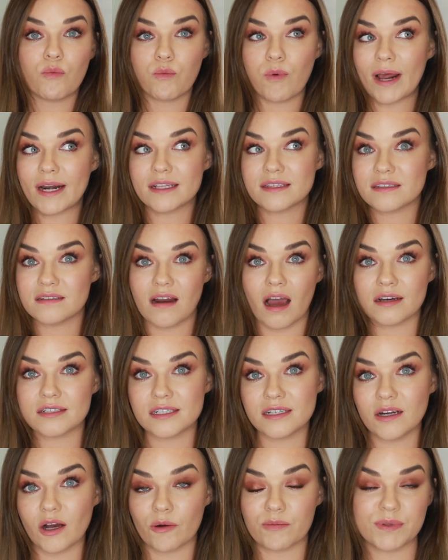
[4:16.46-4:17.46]
when it's
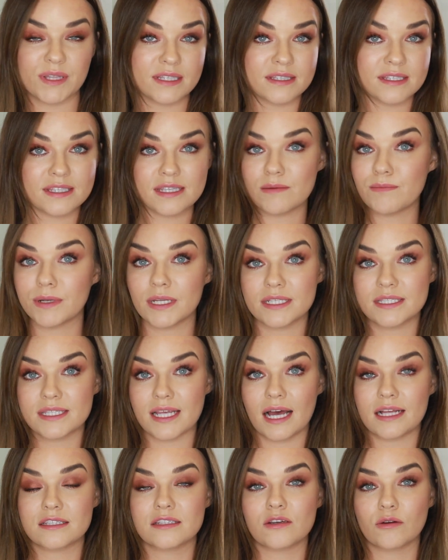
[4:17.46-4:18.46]
knotted up. That's simple as
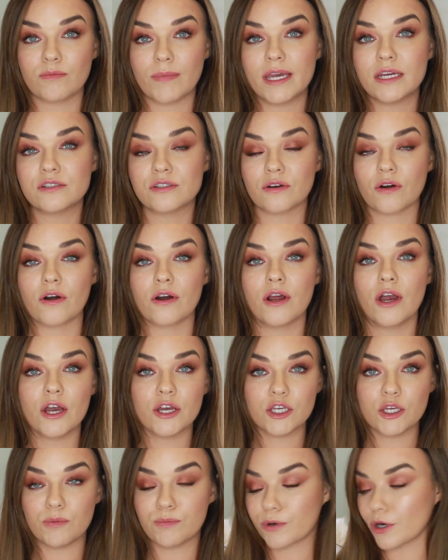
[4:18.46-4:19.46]
that. So make sure
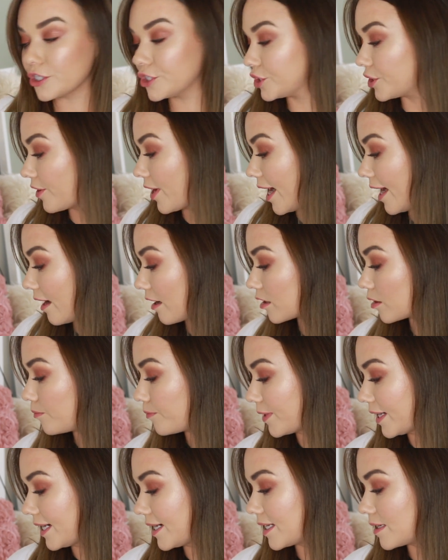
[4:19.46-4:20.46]
you brush your hair
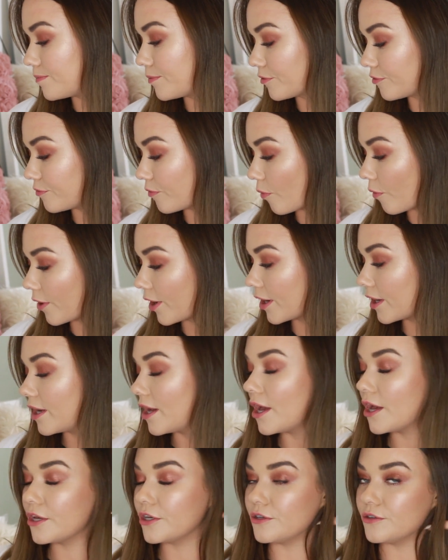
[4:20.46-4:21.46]
completely
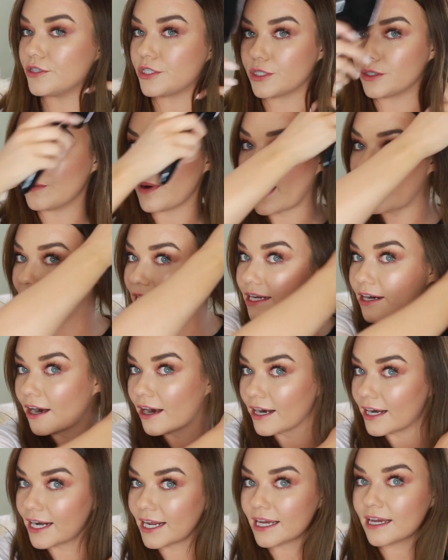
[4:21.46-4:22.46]
before you do any
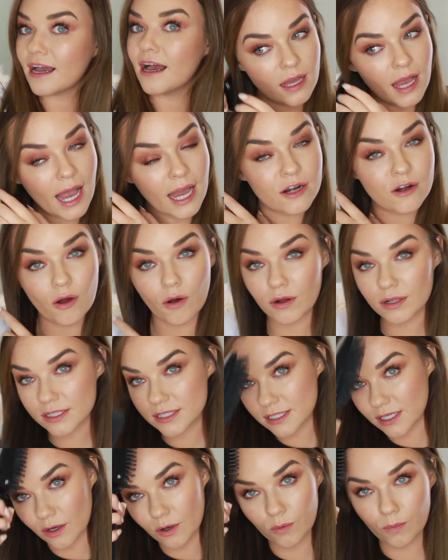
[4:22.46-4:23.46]
curling. And
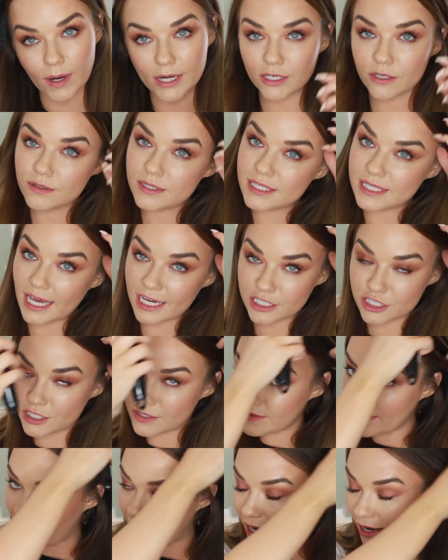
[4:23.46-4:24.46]
also, when you
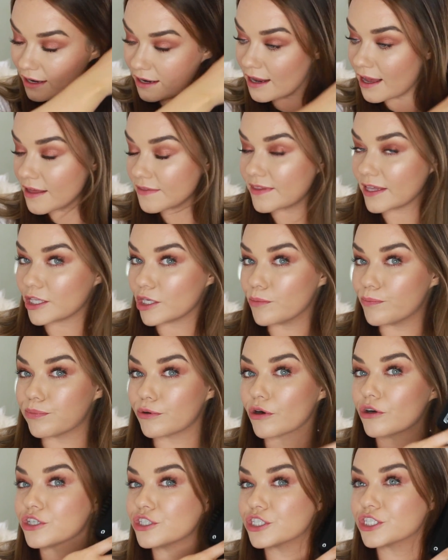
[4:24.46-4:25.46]
section the hair, that you
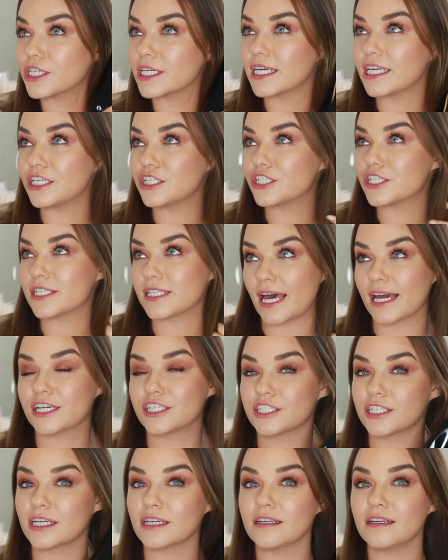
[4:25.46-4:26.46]
brush each
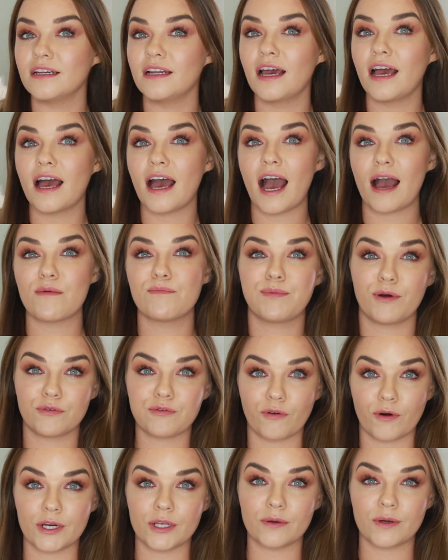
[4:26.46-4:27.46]
section
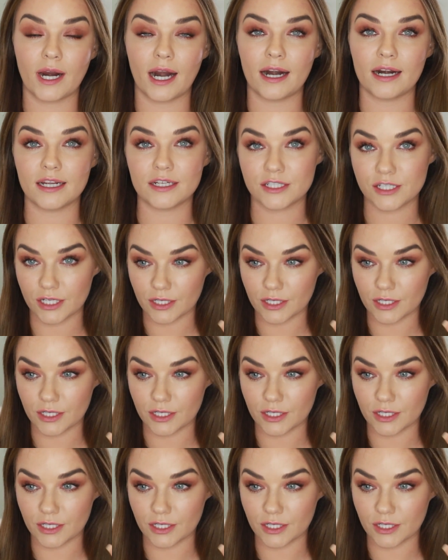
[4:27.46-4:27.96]
before you curl it